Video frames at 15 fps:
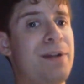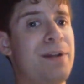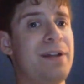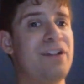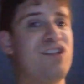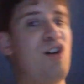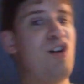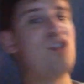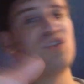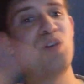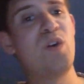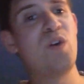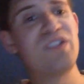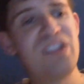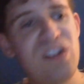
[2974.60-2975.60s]
started
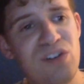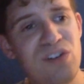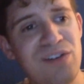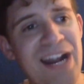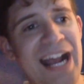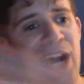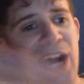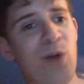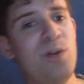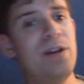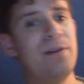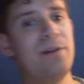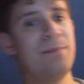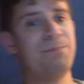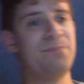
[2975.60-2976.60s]
taunting the crowd.
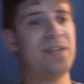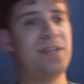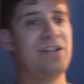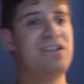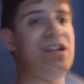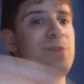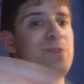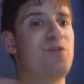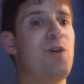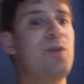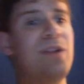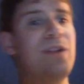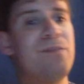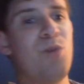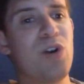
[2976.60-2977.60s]
She ended up throwing
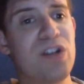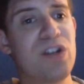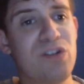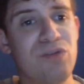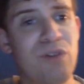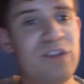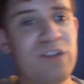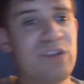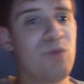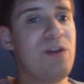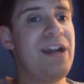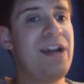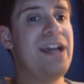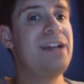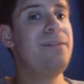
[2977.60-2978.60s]
Liv Morgan across the
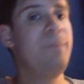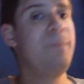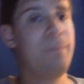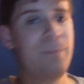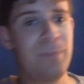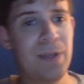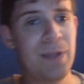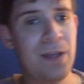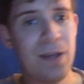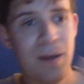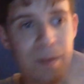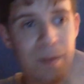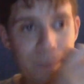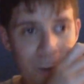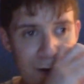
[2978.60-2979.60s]
ring.
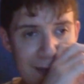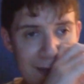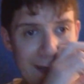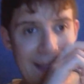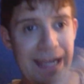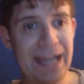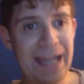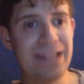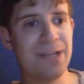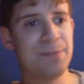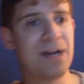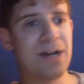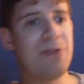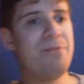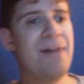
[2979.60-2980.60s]
Morgan ended up
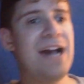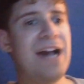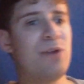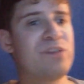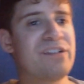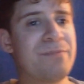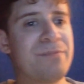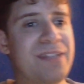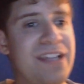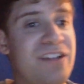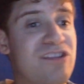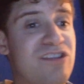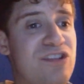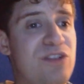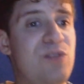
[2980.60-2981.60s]
coming back with some
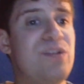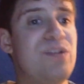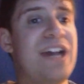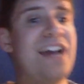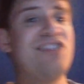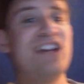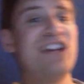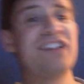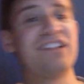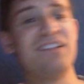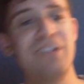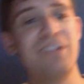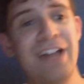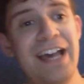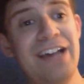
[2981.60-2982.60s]
kicks to Nia Jax's
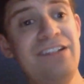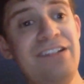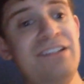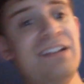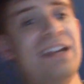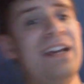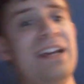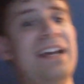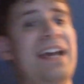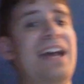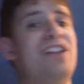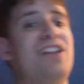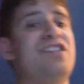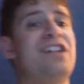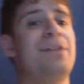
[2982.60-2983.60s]
legs,
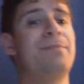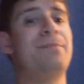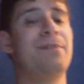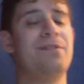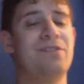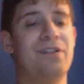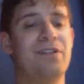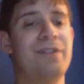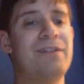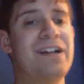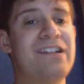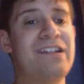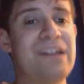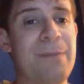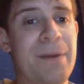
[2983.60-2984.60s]
and she ended up delivering a
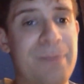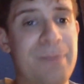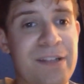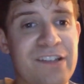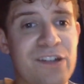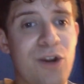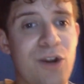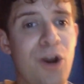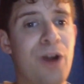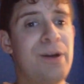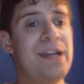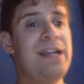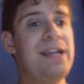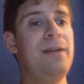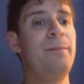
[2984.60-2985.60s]
step up
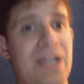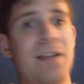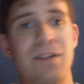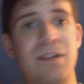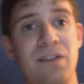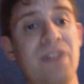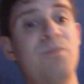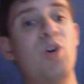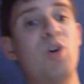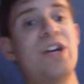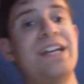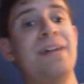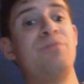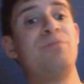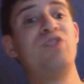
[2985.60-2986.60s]
enzuigiri. Liv Morgan
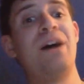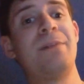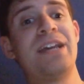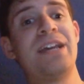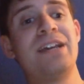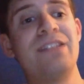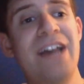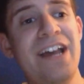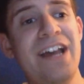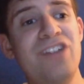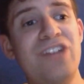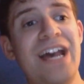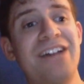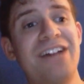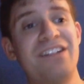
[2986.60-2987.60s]
ended up drop kicking Nia
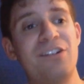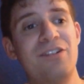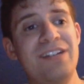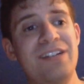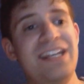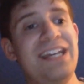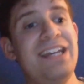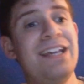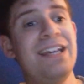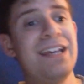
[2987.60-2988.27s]
Jax in her knee,